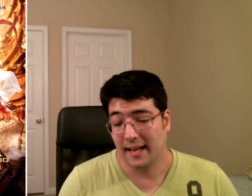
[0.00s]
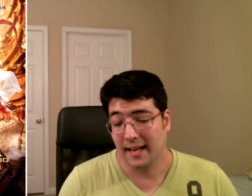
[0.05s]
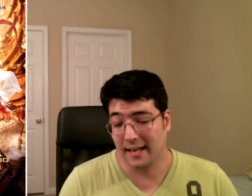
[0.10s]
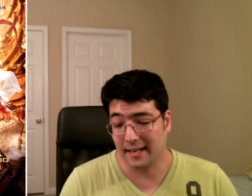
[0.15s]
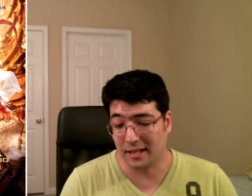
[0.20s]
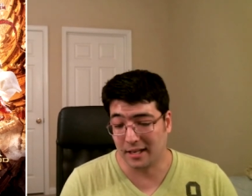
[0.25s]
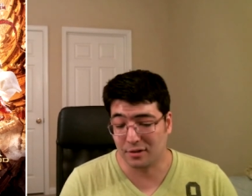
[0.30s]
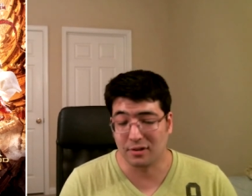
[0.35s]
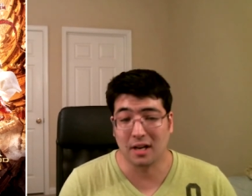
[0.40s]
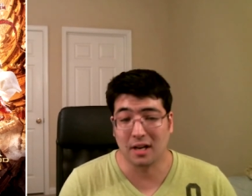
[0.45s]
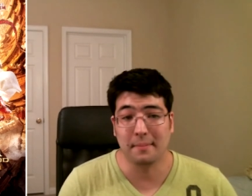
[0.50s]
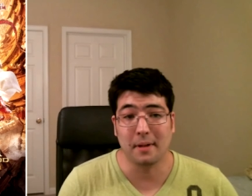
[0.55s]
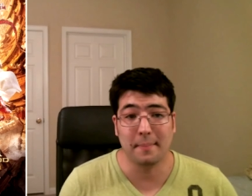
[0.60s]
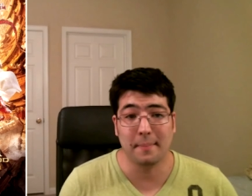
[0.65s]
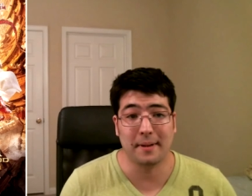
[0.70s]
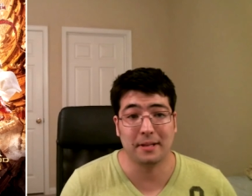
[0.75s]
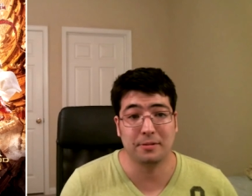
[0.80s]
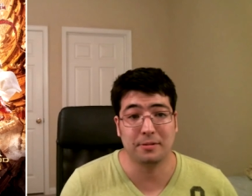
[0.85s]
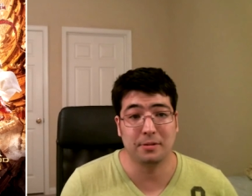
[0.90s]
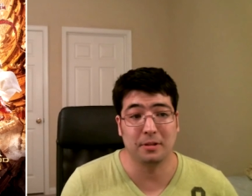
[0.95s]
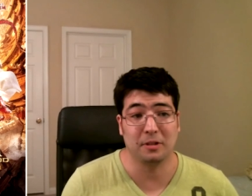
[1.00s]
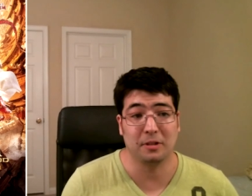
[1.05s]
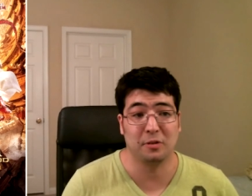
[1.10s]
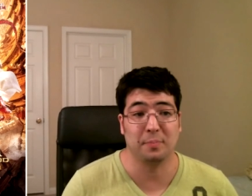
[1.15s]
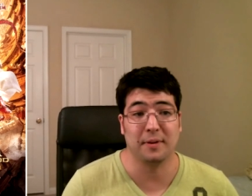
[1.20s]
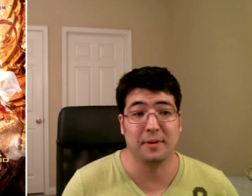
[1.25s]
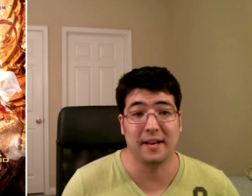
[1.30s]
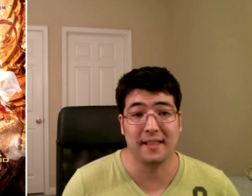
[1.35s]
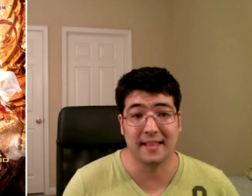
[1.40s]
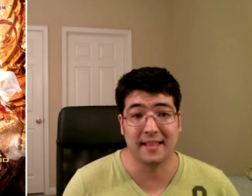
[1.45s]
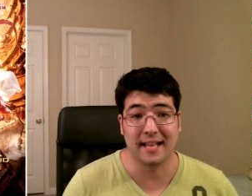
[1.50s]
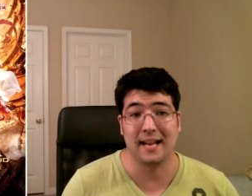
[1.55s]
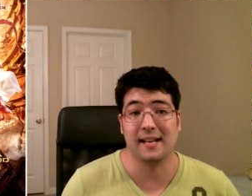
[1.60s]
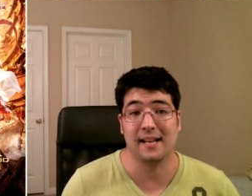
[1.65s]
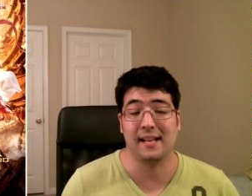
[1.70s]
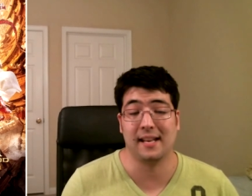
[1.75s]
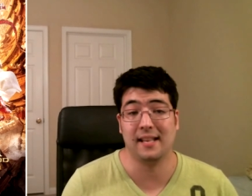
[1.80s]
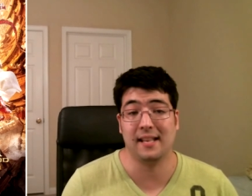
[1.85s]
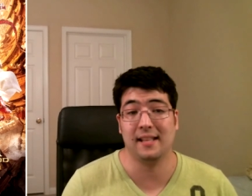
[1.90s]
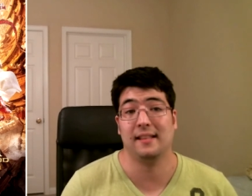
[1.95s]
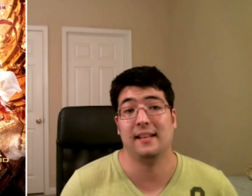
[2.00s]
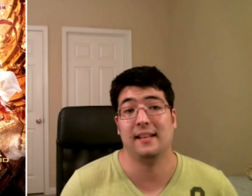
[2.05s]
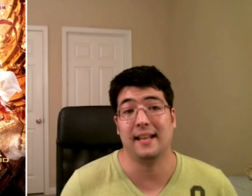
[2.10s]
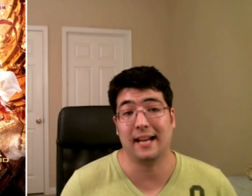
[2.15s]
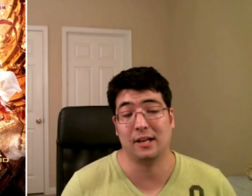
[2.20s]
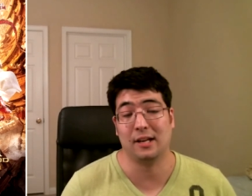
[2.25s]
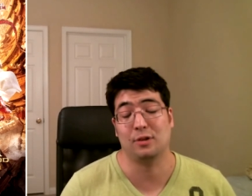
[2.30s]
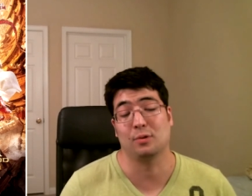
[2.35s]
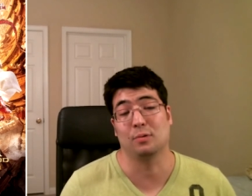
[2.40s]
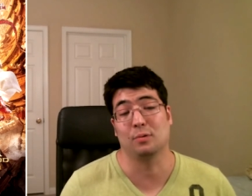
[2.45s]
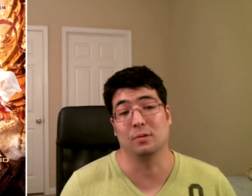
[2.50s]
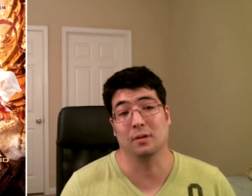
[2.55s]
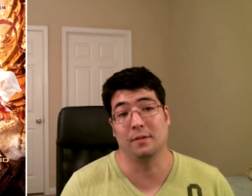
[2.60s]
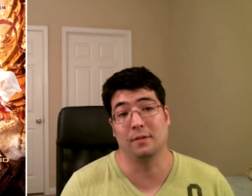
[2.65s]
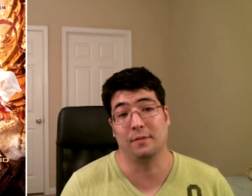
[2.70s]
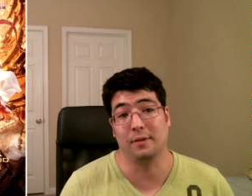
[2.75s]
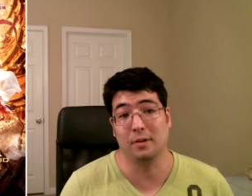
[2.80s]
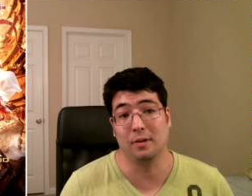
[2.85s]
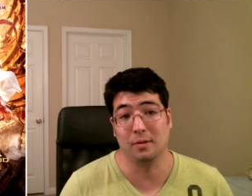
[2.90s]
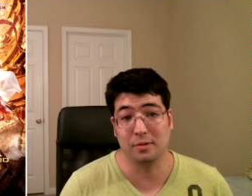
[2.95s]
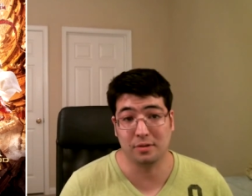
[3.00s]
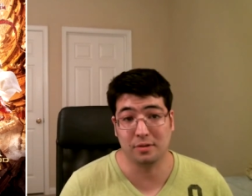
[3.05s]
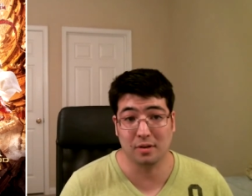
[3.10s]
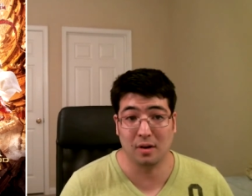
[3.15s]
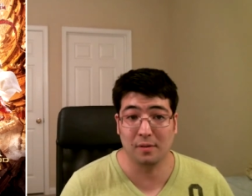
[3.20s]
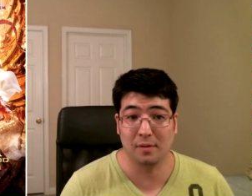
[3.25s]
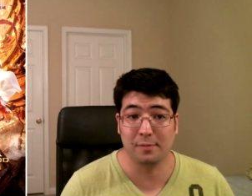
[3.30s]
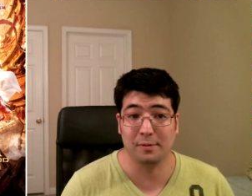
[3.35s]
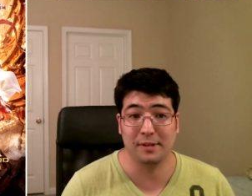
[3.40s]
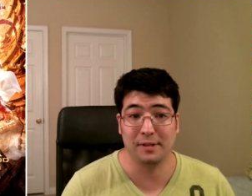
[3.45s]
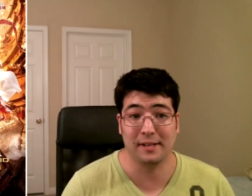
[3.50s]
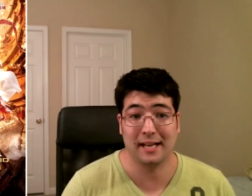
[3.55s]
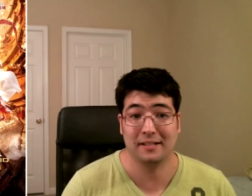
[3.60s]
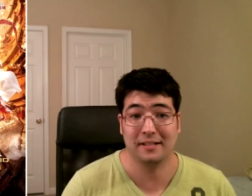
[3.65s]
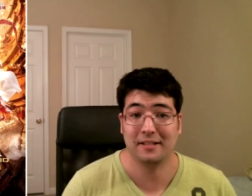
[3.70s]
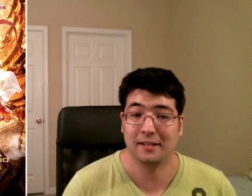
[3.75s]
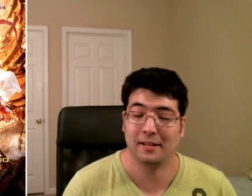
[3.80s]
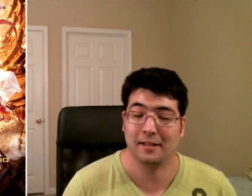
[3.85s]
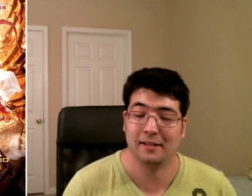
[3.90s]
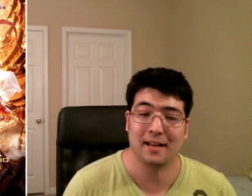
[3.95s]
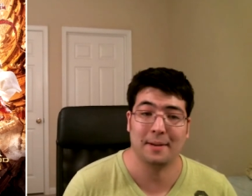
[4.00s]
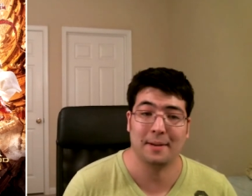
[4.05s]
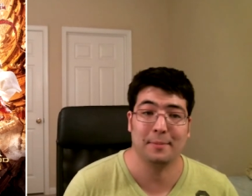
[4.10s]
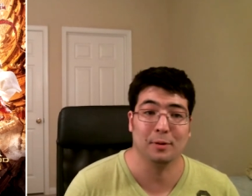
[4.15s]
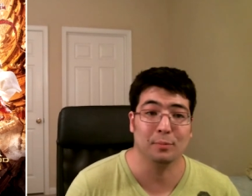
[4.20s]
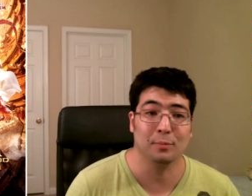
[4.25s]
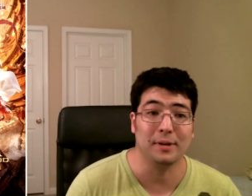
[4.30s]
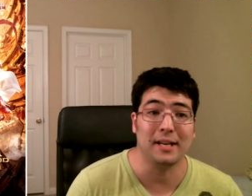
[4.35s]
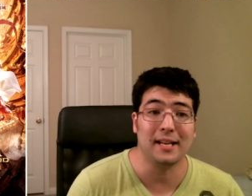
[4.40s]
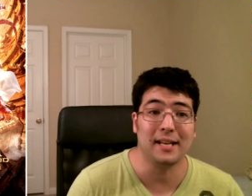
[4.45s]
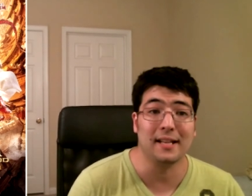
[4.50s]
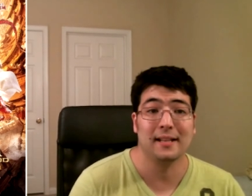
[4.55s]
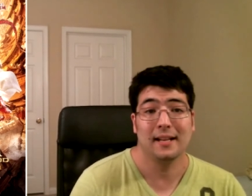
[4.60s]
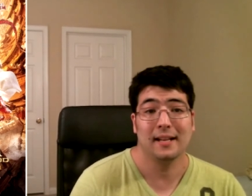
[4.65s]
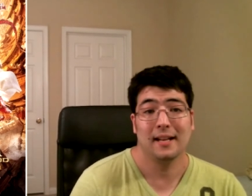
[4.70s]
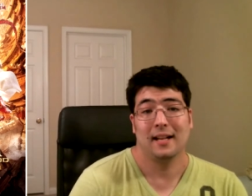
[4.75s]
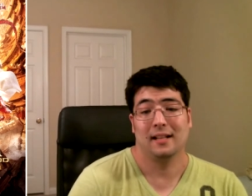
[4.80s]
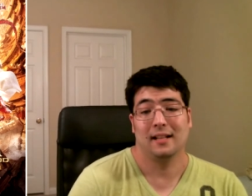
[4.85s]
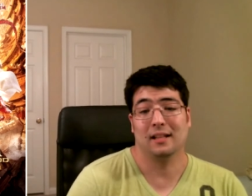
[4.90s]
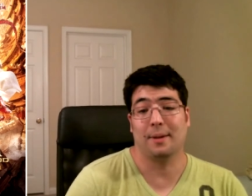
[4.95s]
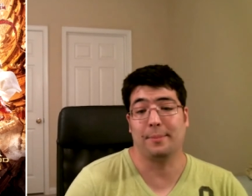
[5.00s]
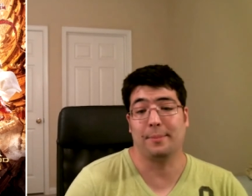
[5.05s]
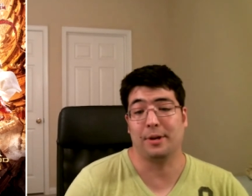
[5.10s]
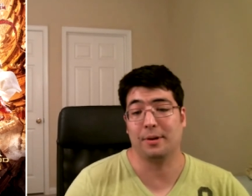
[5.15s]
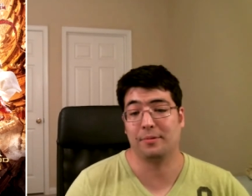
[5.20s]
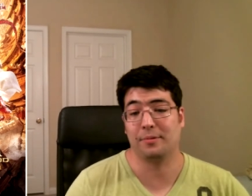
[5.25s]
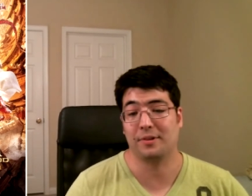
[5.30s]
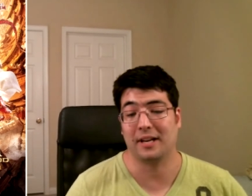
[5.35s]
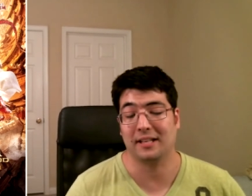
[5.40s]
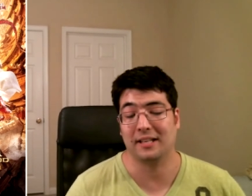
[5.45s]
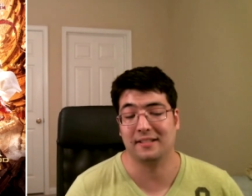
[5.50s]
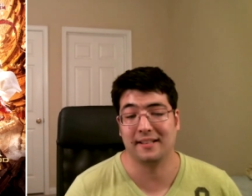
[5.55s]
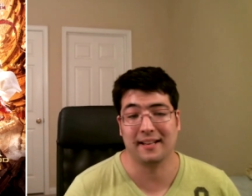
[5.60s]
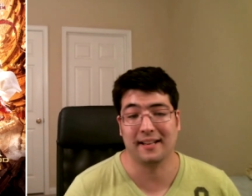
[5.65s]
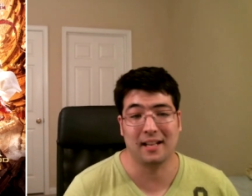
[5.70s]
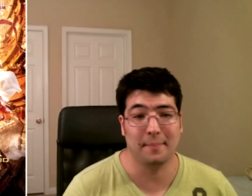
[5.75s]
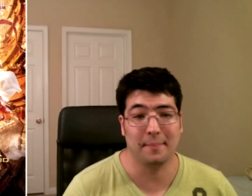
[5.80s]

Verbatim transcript: And I tried my best to explain that in the actual review. So hopefully you guys take the time to read it. Let me know what you guys think